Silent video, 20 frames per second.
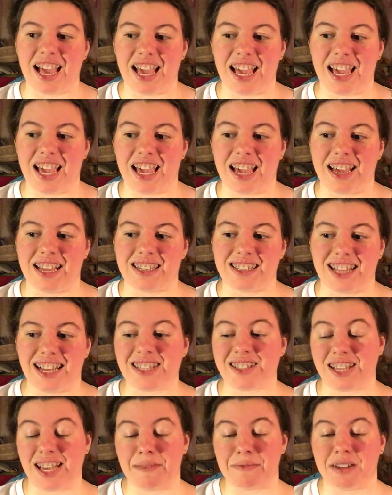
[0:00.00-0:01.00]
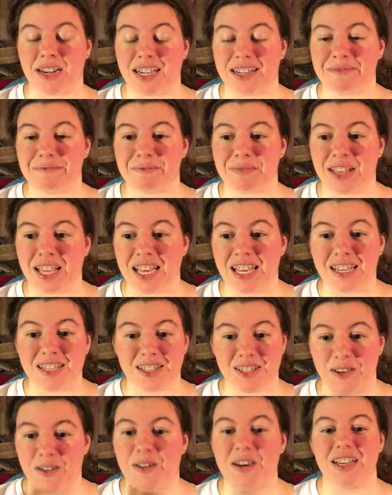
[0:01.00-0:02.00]
And that's happening.
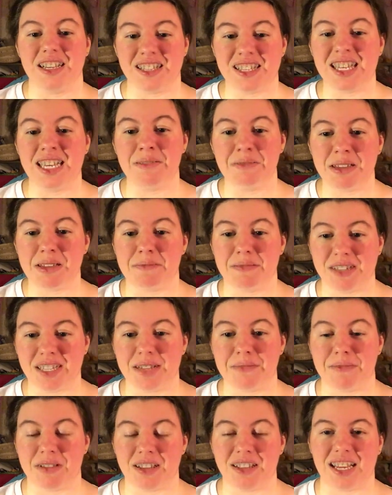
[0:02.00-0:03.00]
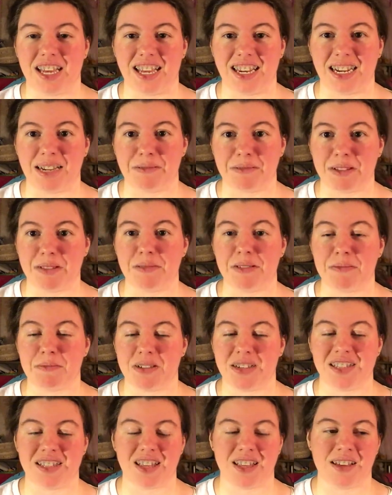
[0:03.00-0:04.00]
So it's going to be a busy month and I'm giving
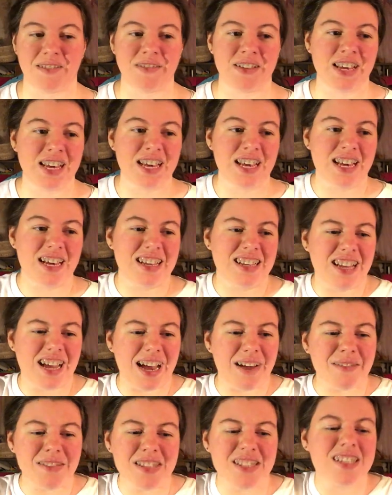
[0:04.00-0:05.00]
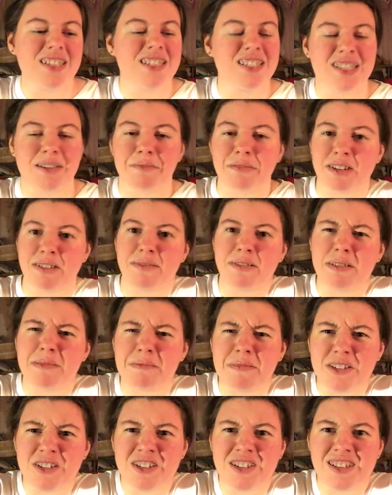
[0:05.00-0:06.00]
myself, I would say, somewhat of an
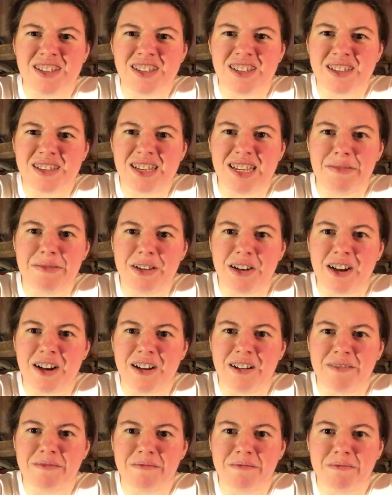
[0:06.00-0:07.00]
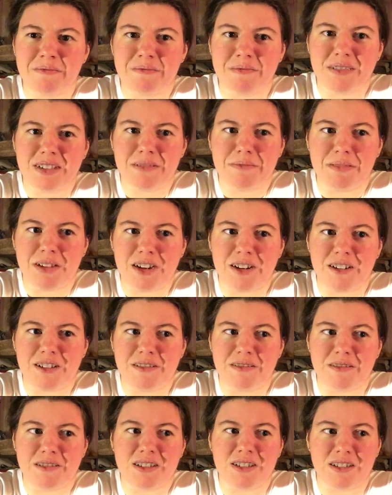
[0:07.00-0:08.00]
ambitious TBR
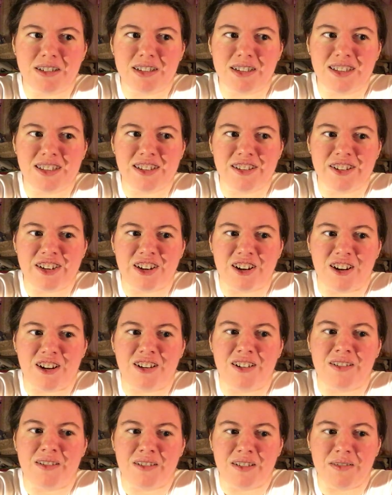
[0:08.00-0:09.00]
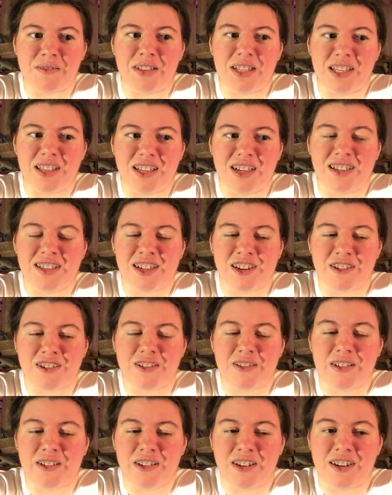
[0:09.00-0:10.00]
considering all of the things that are
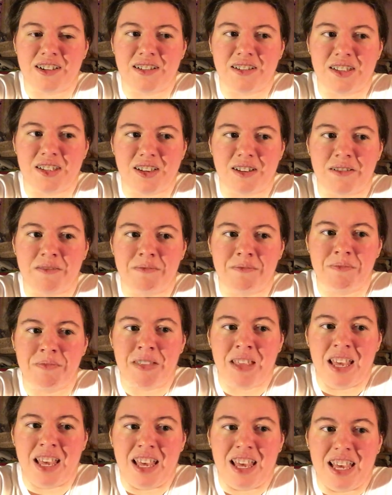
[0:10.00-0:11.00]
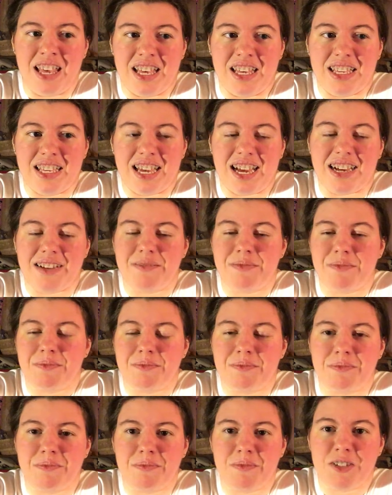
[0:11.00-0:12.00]
going on. So yeah,
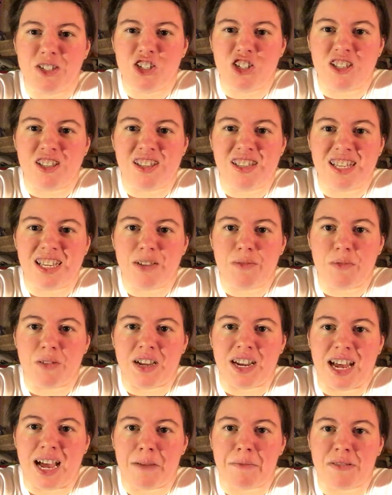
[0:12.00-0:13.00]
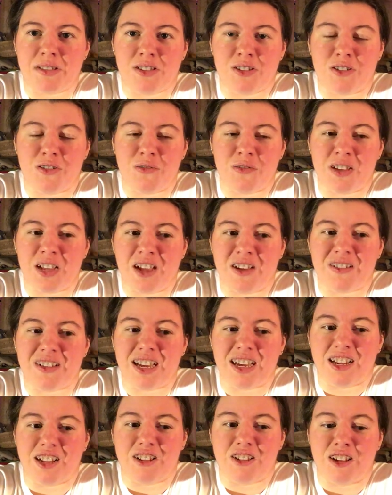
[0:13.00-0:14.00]
we should see what happens. Hopefully I'll
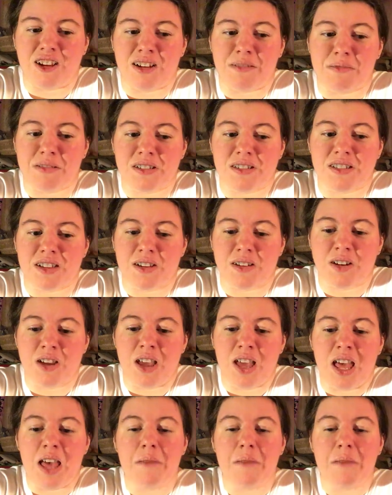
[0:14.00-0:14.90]
get a lot of books done.